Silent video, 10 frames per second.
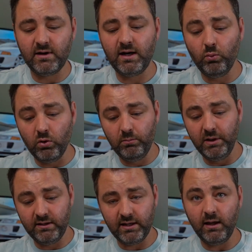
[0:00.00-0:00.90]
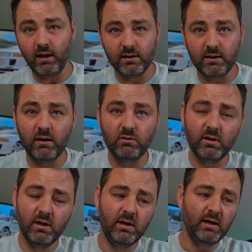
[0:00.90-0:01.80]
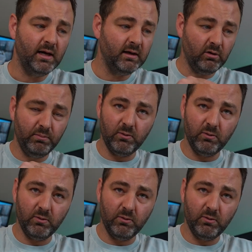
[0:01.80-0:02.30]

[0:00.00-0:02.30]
I will be taking it out and I'll